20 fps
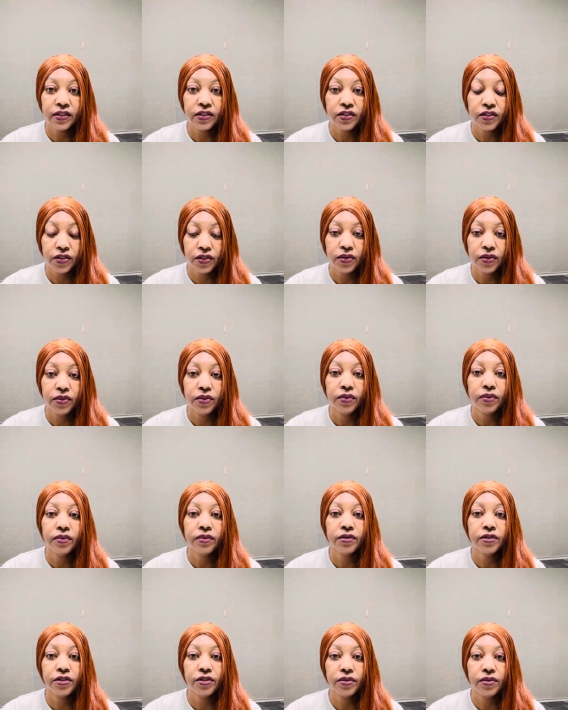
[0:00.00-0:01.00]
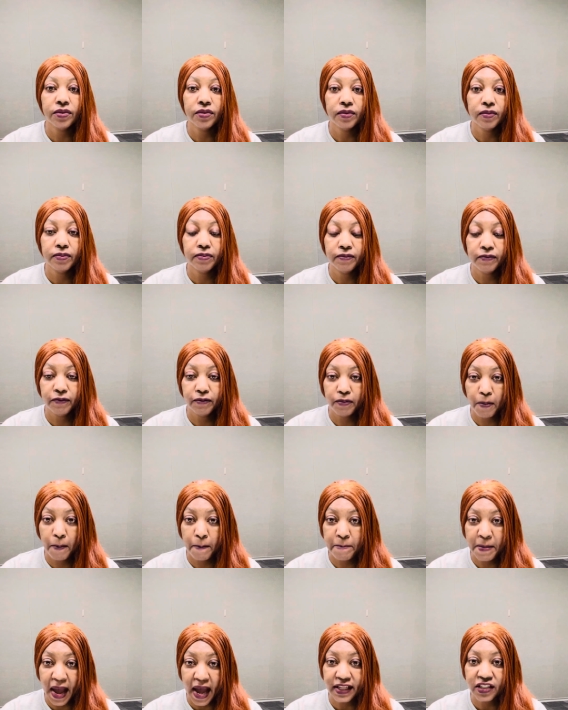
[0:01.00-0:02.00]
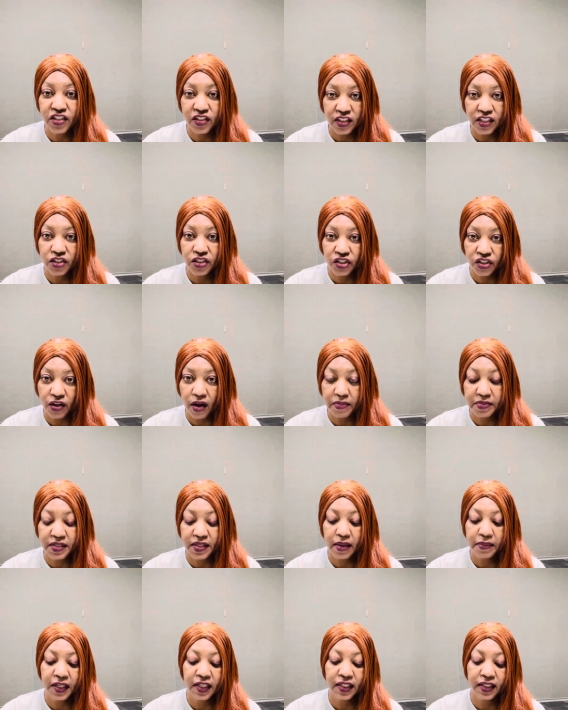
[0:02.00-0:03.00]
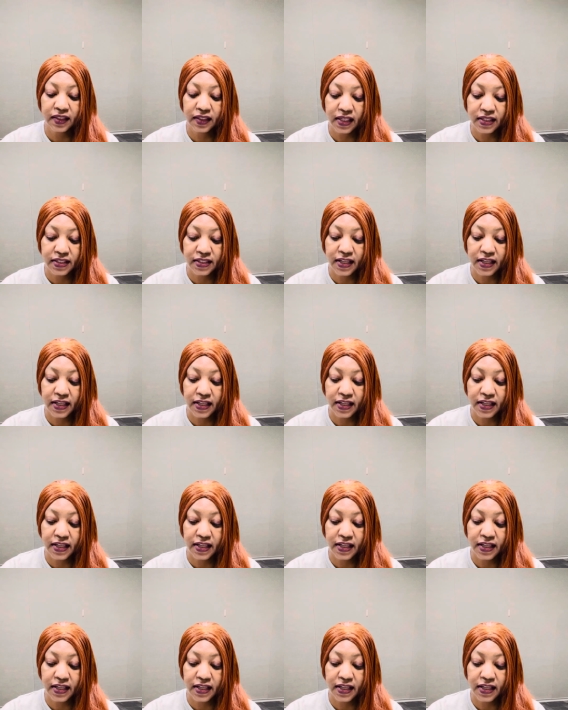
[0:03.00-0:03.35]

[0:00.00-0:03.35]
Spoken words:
do to match these jobs that I'm going to list.